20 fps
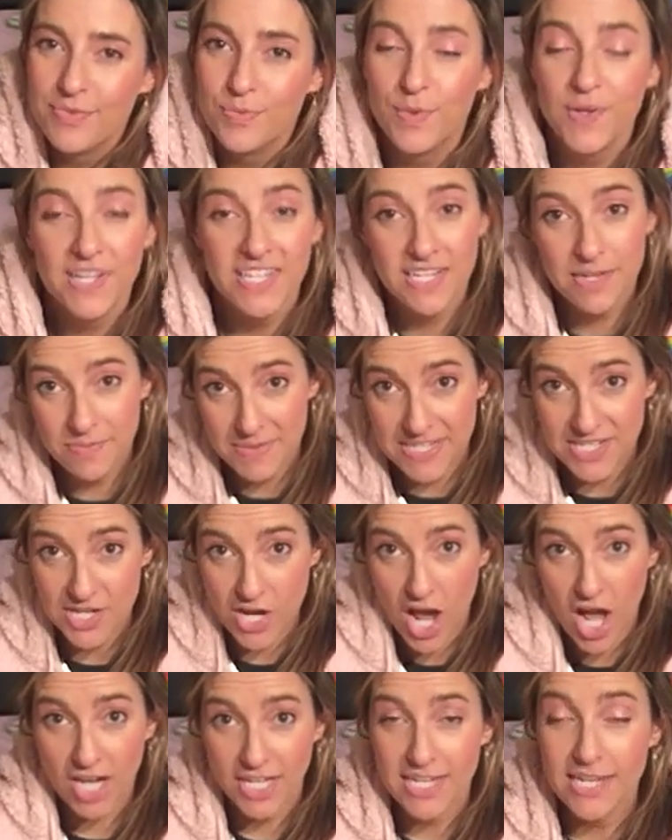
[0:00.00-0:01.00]
we're going to be
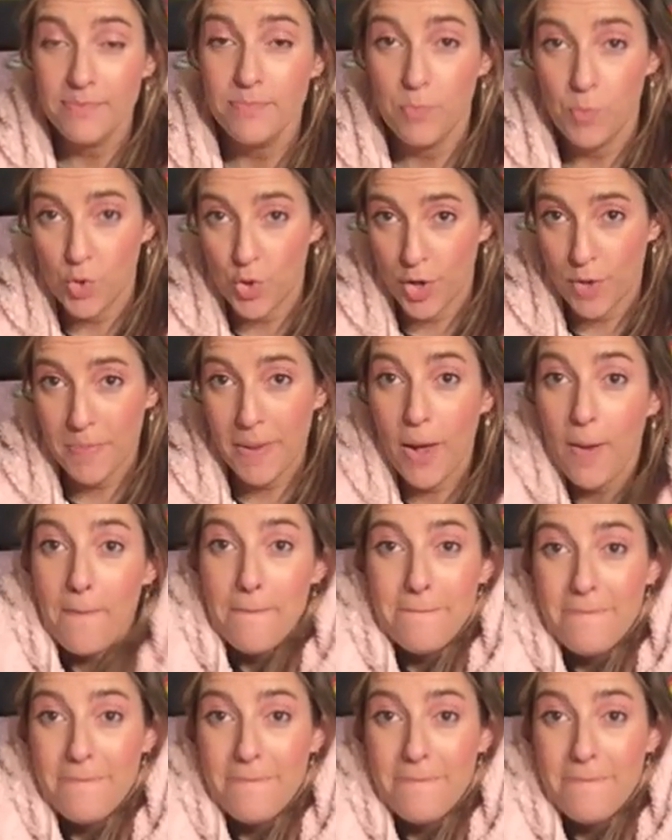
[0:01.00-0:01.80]
talking more about